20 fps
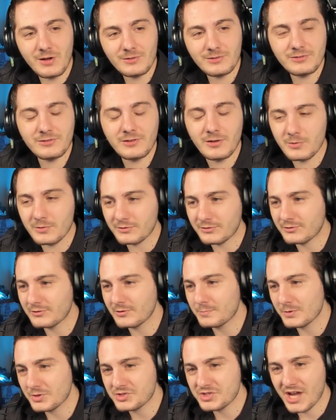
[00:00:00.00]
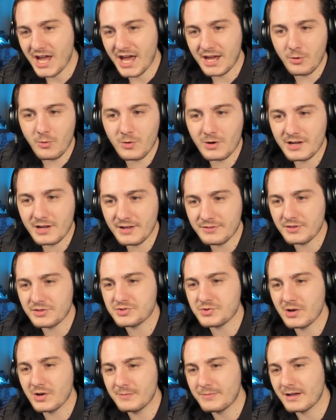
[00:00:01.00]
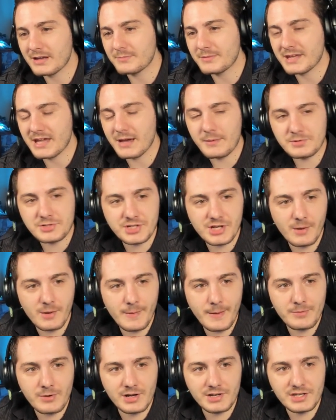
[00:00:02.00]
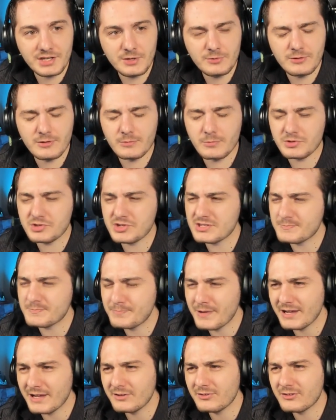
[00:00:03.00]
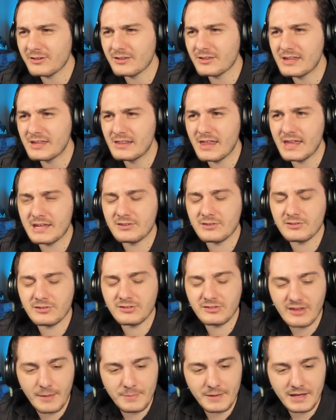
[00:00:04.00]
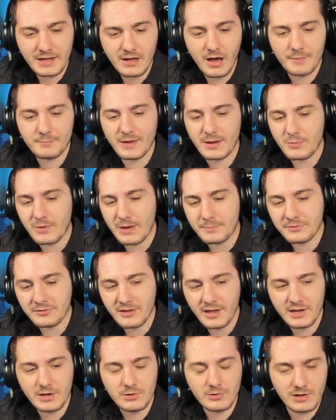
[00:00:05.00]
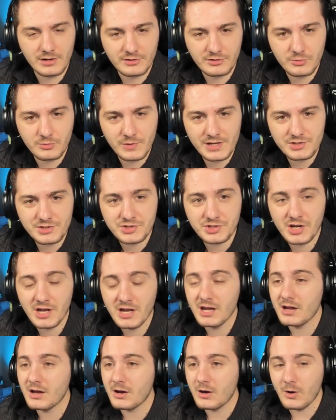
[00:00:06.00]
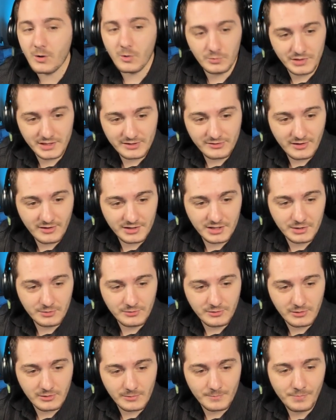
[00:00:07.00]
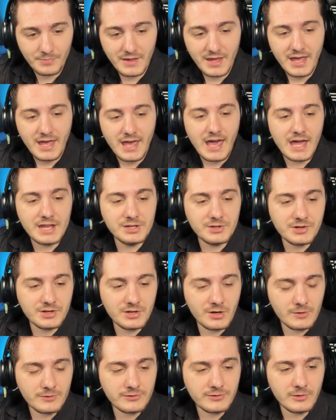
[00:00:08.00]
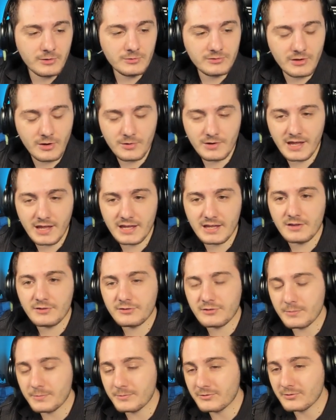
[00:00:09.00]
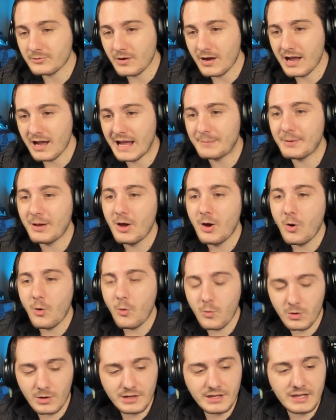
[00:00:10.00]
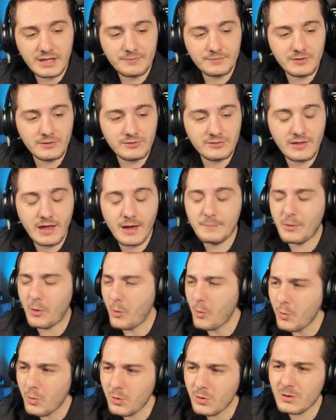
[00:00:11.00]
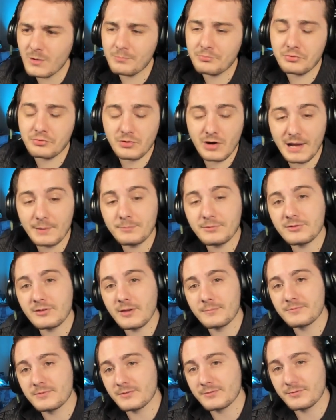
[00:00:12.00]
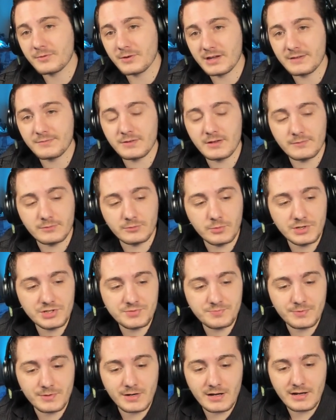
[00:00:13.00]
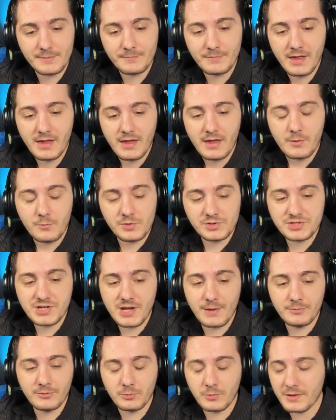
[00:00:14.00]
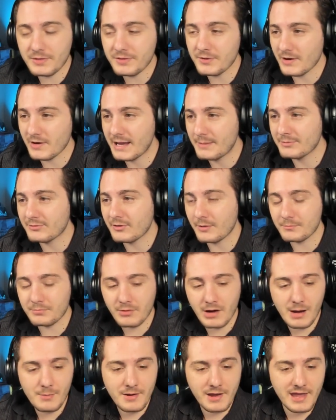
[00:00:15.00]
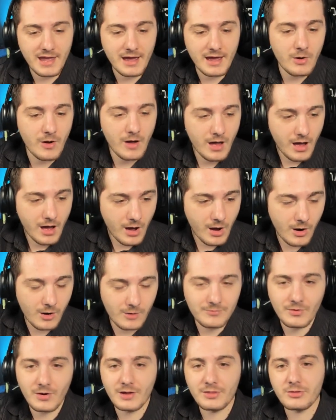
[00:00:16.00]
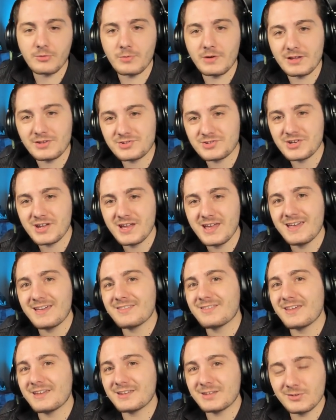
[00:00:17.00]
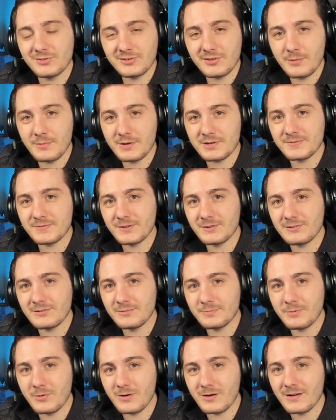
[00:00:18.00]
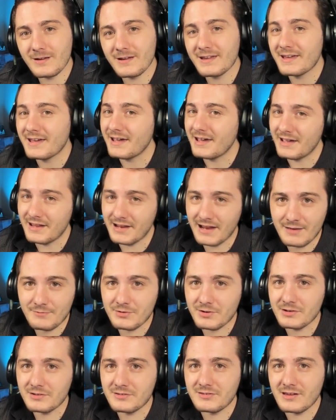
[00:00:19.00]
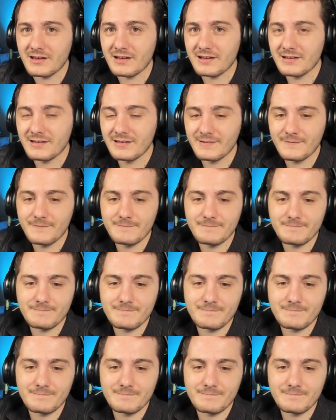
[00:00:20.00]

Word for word: you can also super chat or hit the join button, become a channel member on YouTube, which is basically like subbing on my website or on Twitch, only it's on YouTube. And you can also donate, subscribe, or gift a sub or Prime sub for free if you have Twitch Prime, which comes with your Amazon Prime account over on Twitch. Thank you so much for your support and have a good day.